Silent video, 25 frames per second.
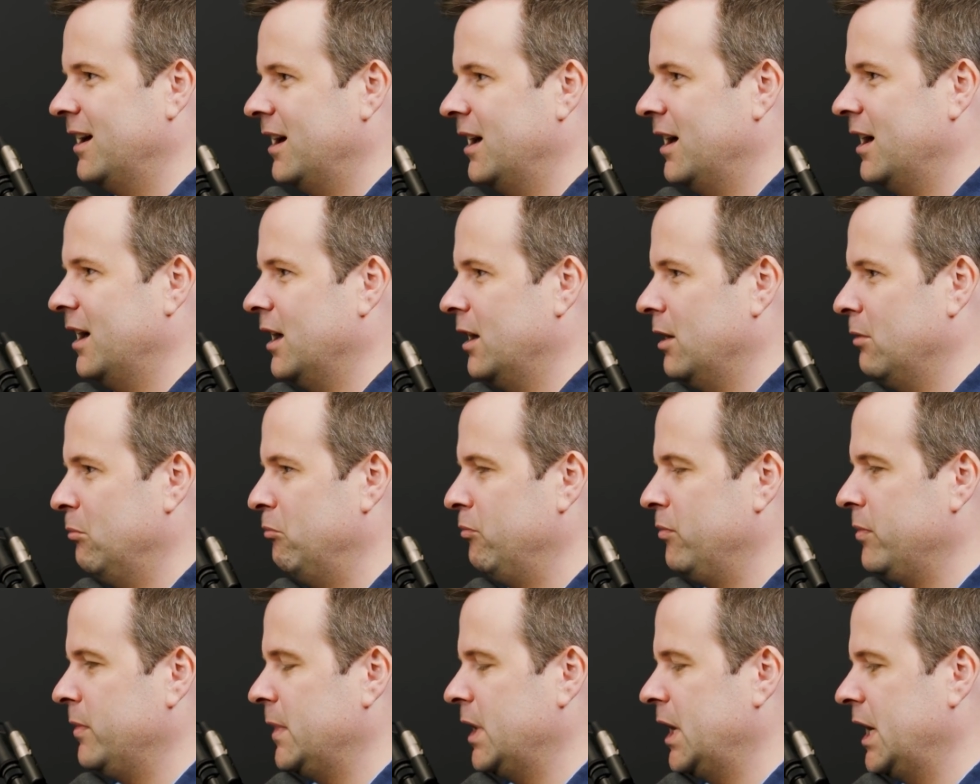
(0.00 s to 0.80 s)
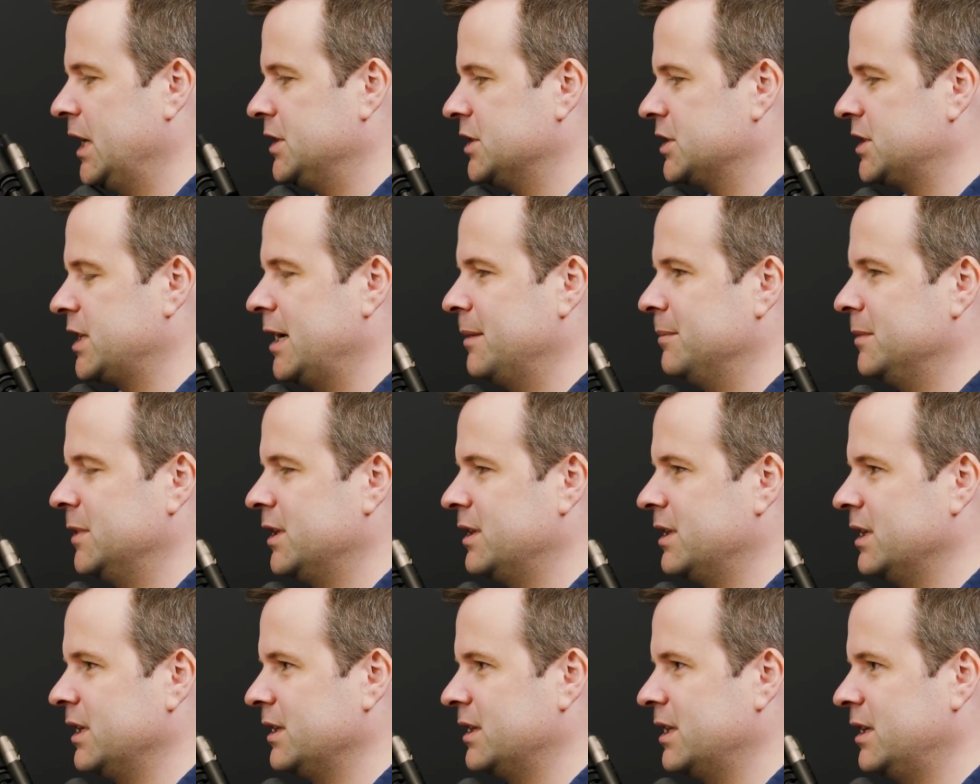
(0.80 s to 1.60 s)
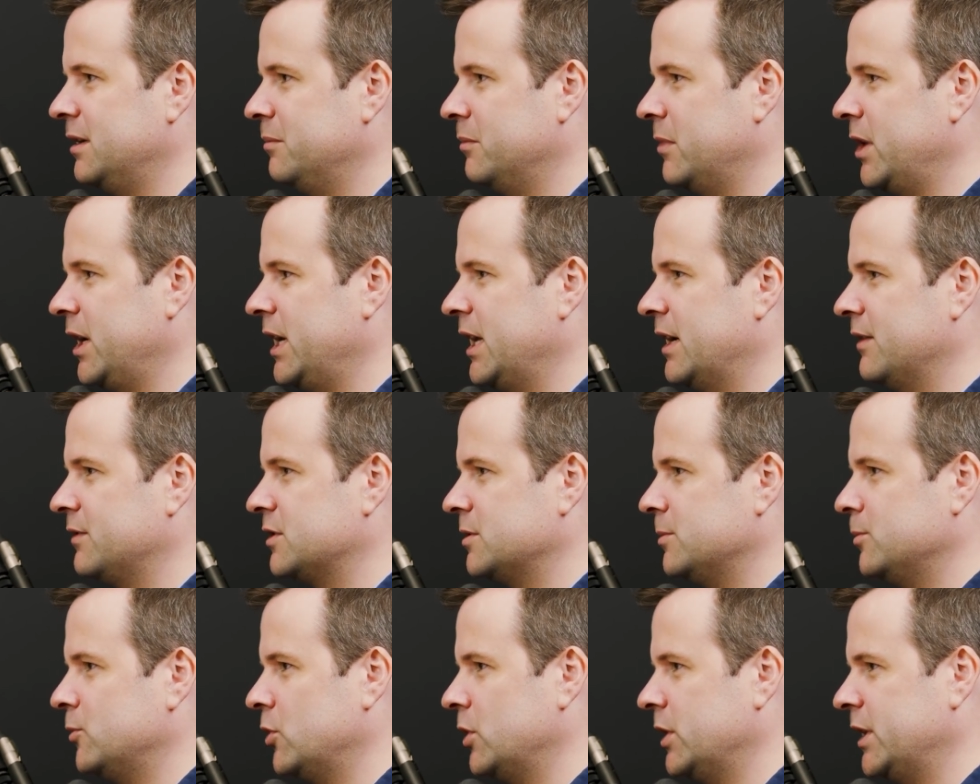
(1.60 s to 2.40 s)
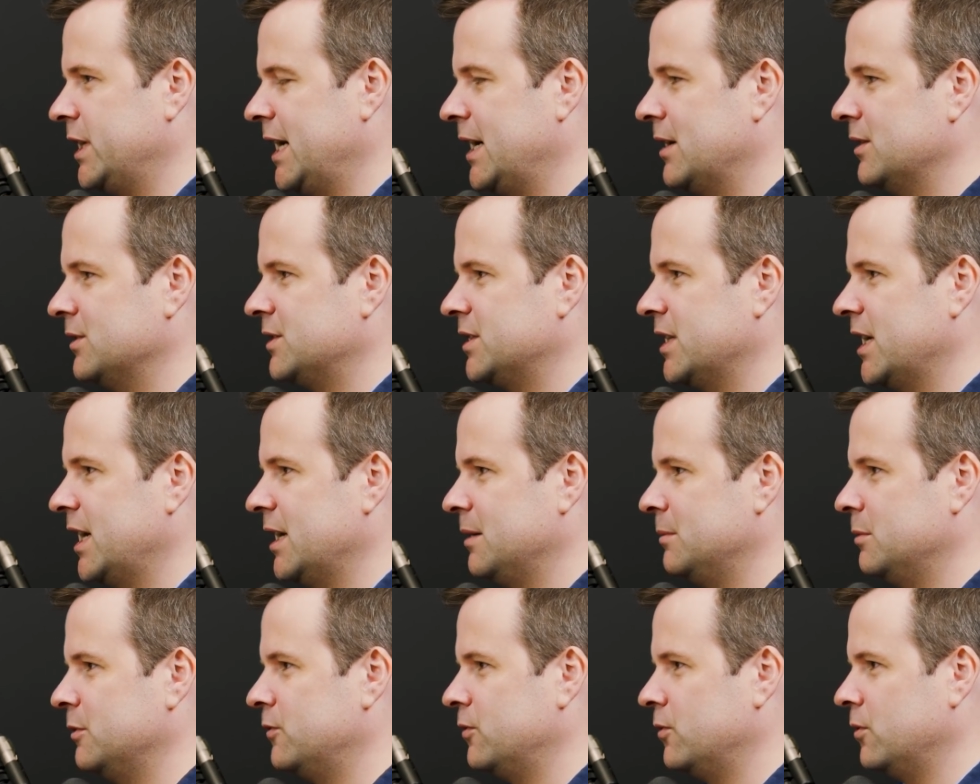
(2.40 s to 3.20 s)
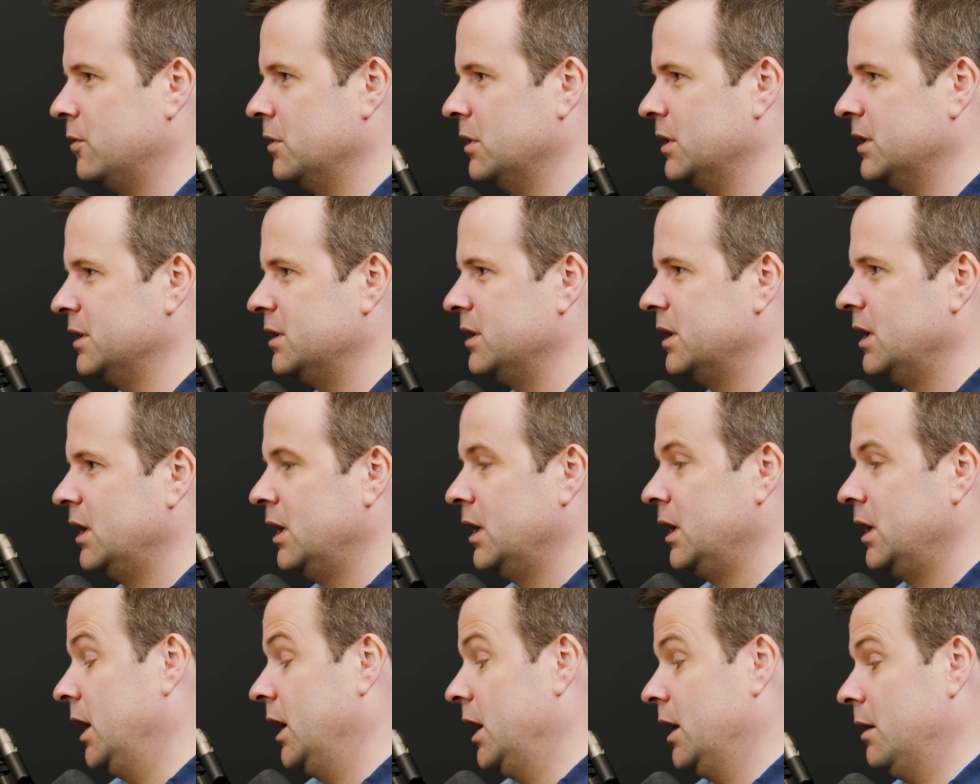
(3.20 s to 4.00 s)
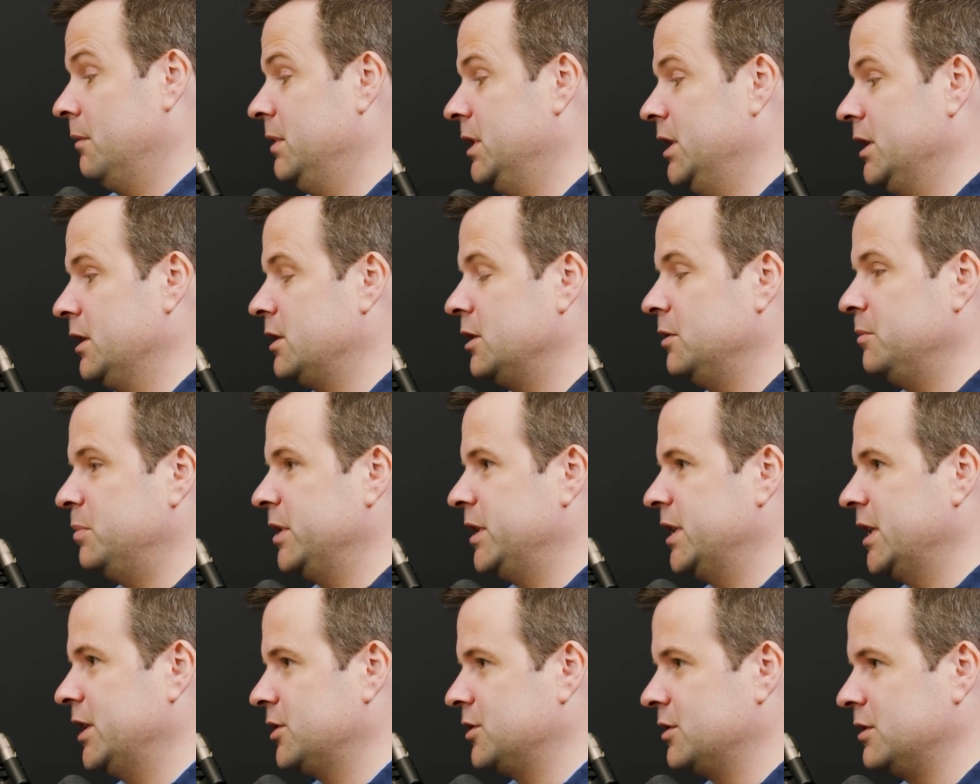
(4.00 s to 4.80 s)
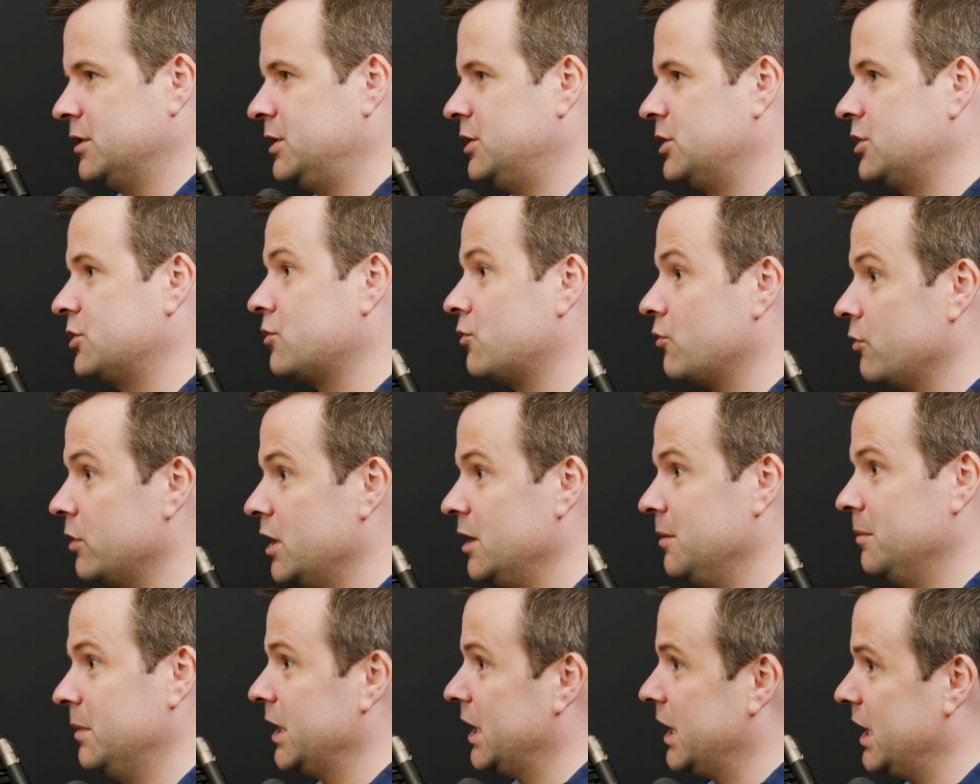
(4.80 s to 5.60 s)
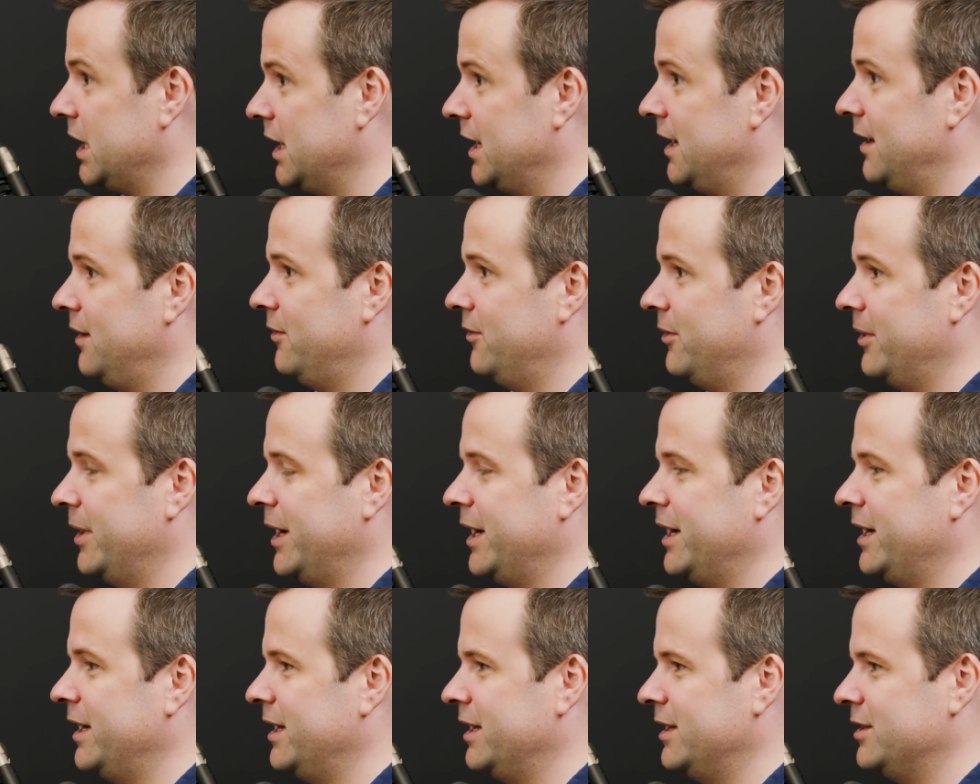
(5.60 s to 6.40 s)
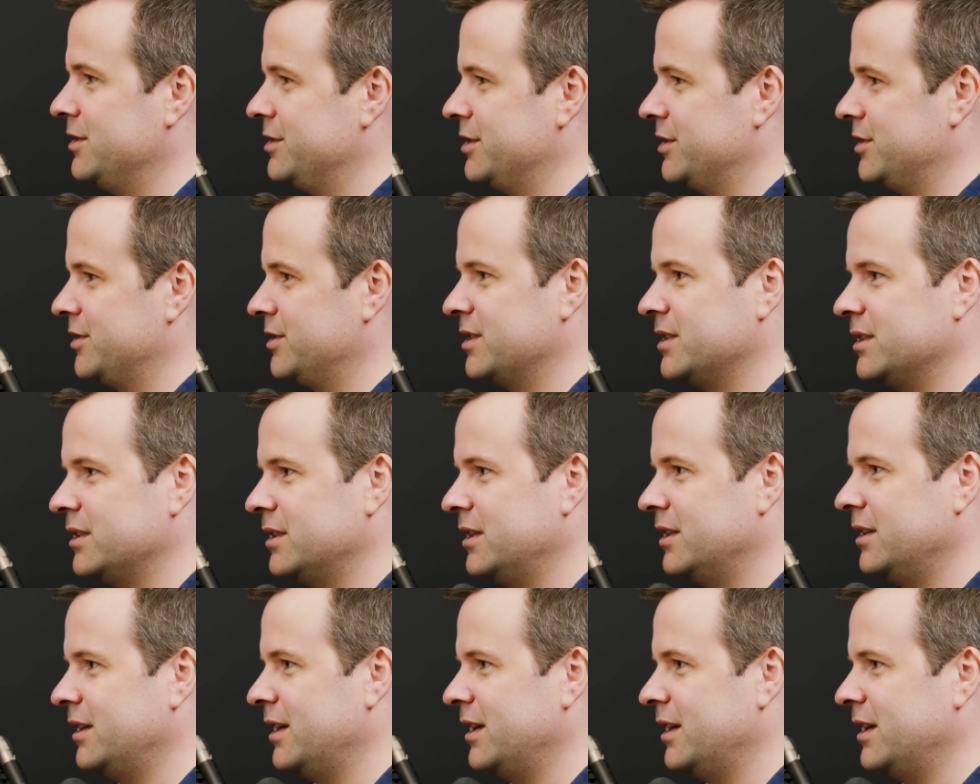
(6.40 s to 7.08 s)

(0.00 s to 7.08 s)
Um, I just happen to think that it might have some more downside before it I mean, it could potentially scream again, right? And just mm.